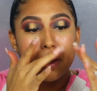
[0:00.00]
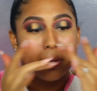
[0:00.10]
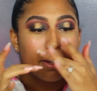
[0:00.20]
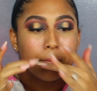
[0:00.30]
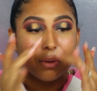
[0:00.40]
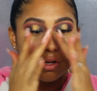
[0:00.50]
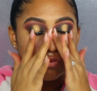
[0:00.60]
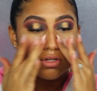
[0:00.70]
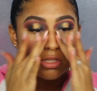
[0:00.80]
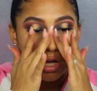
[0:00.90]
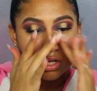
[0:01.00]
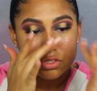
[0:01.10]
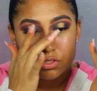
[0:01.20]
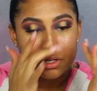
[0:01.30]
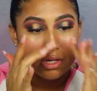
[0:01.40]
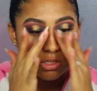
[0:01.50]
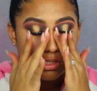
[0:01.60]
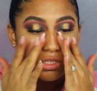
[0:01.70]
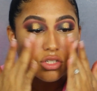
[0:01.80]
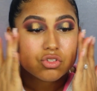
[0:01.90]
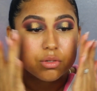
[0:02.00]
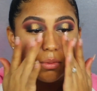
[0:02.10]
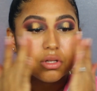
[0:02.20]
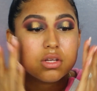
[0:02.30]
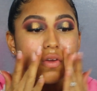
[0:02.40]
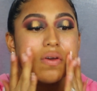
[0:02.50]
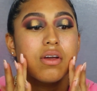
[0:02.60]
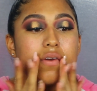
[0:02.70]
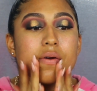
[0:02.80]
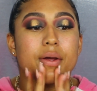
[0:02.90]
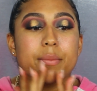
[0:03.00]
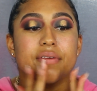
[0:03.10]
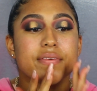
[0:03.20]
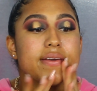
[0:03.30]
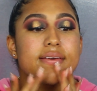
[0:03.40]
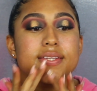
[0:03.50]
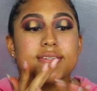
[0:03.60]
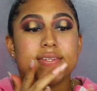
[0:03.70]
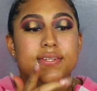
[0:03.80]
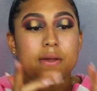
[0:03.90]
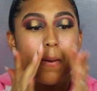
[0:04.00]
And then whatever is extra, I just distribute it around my face.